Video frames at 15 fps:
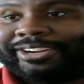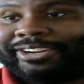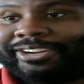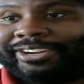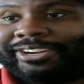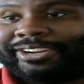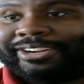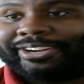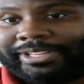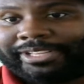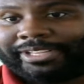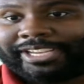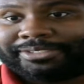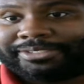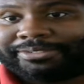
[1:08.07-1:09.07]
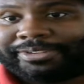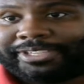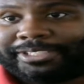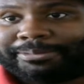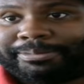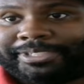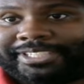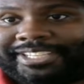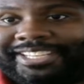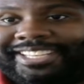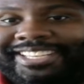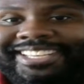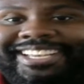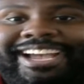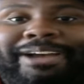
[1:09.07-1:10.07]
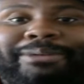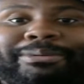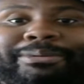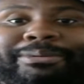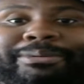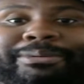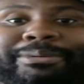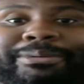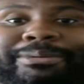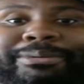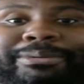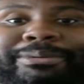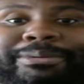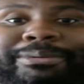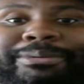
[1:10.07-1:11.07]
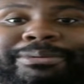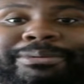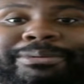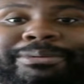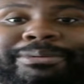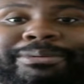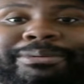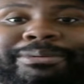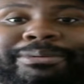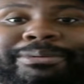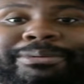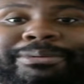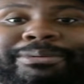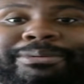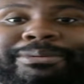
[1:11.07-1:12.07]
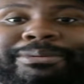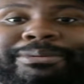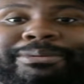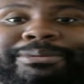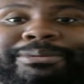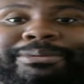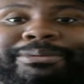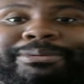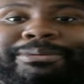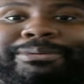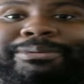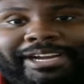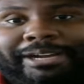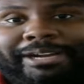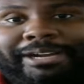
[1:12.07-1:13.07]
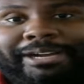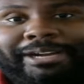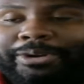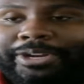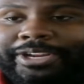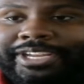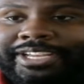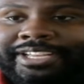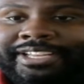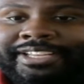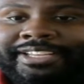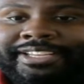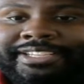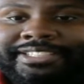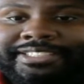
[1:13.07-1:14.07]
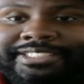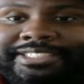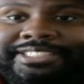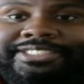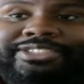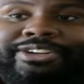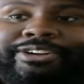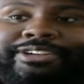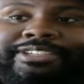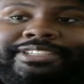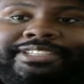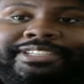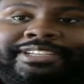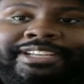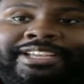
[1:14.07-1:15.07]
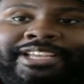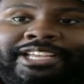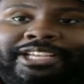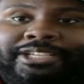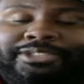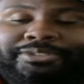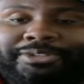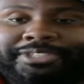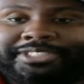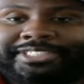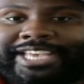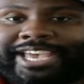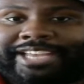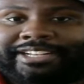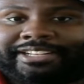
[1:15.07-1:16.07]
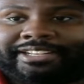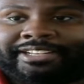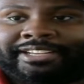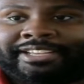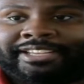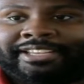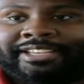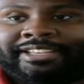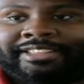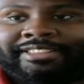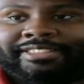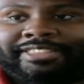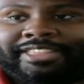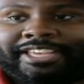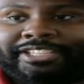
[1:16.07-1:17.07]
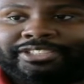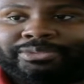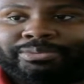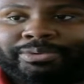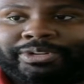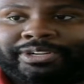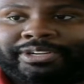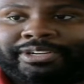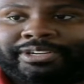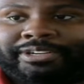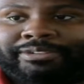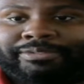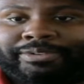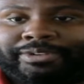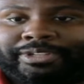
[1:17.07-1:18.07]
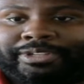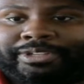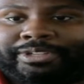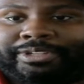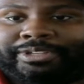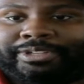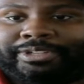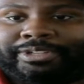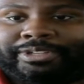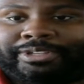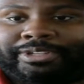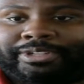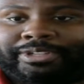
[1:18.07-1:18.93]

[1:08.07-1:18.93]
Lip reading: not even my really catchphrase, but I was honestly upset. I was disappointed. I was very disheartened. I was very saddened. Things were looking bad.